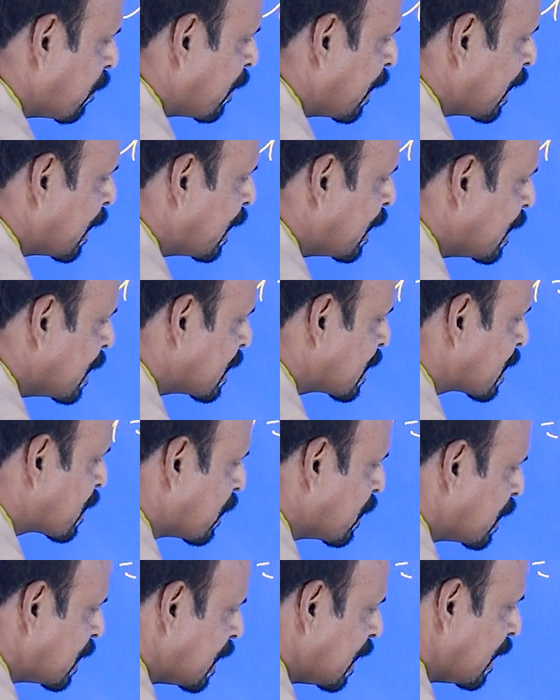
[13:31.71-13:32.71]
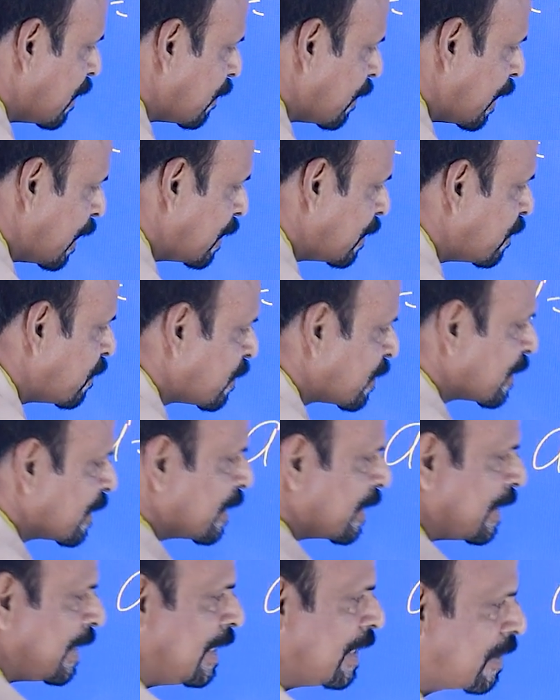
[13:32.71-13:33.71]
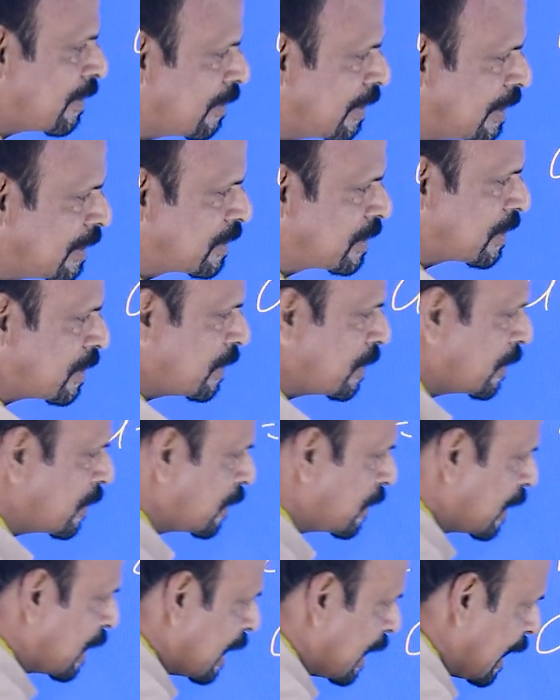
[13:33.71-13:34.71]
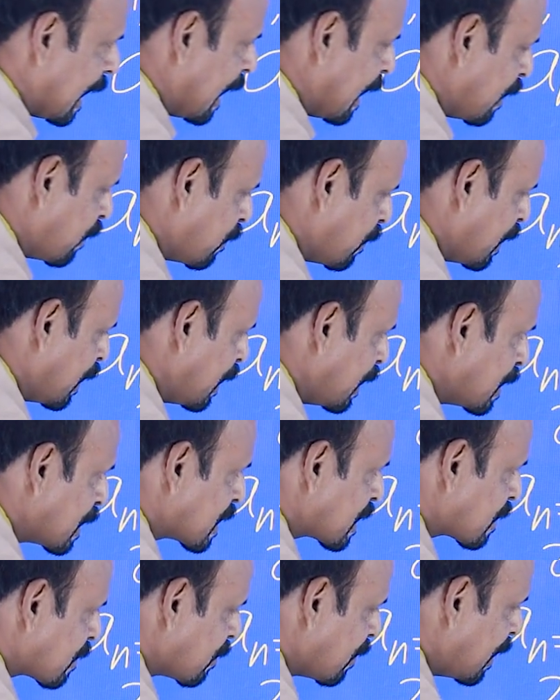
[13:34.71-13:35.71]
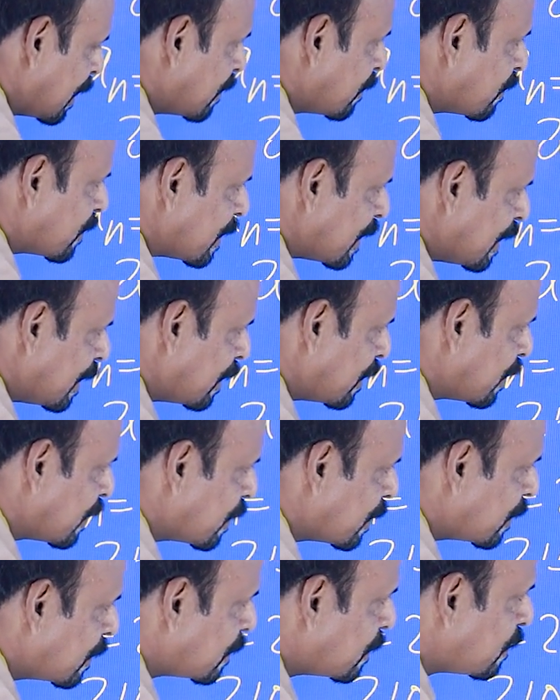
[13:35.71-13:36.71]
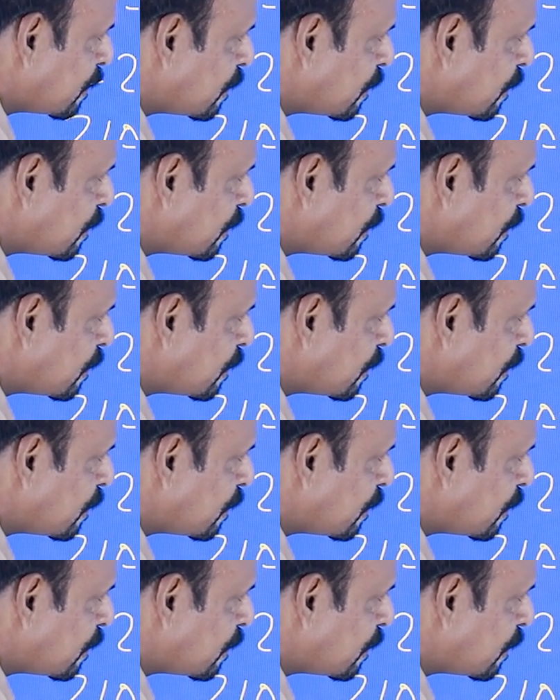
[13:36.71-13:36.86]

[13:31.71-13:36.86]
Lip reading: minus 21 equal to n minus 1 into